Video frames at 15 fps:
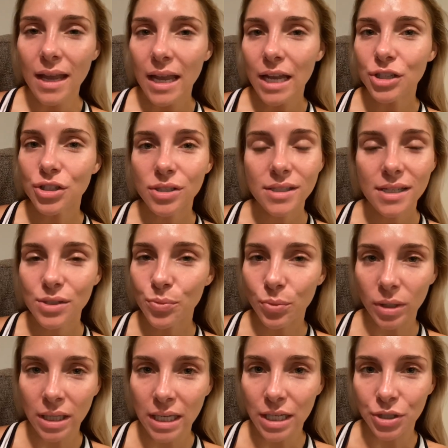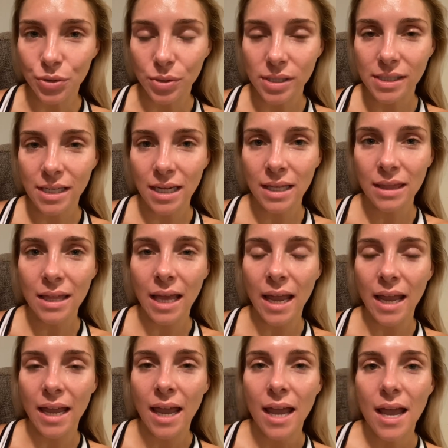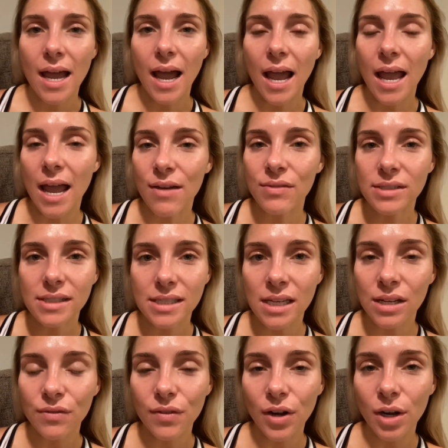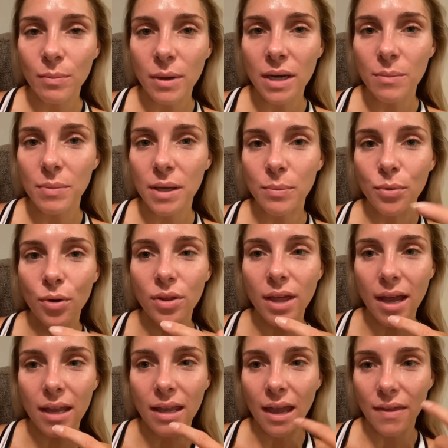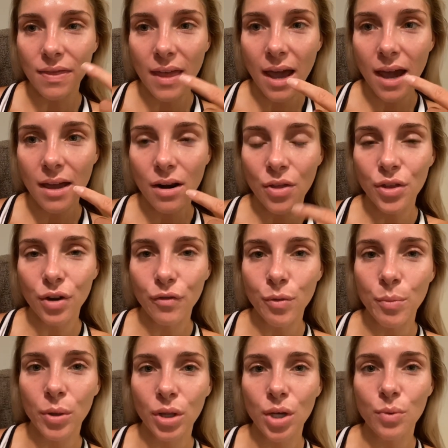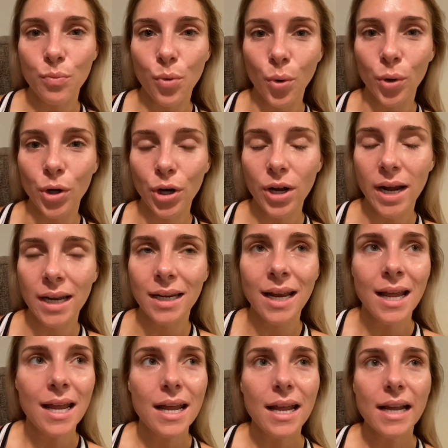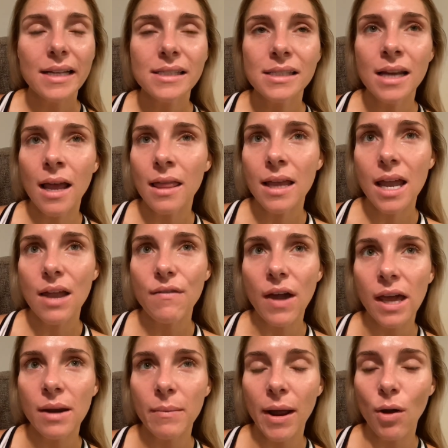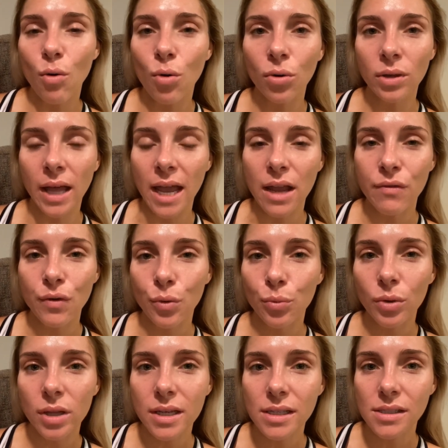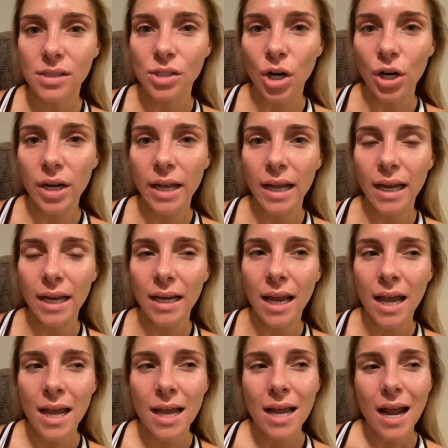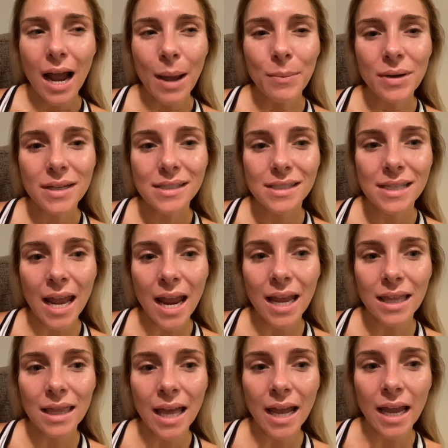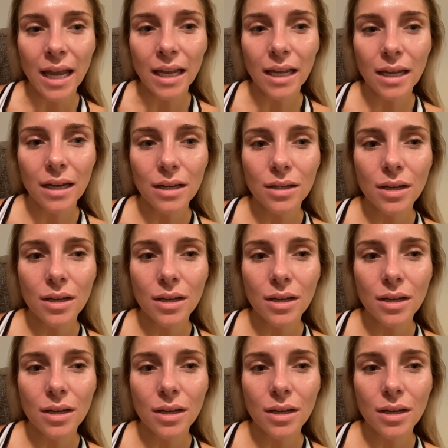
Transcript: it just is really interesting. Like, I haven't seen very many people that get that on their vermilion border, and it's not like I've had it my whole life. It really started, I'm gonna say, like,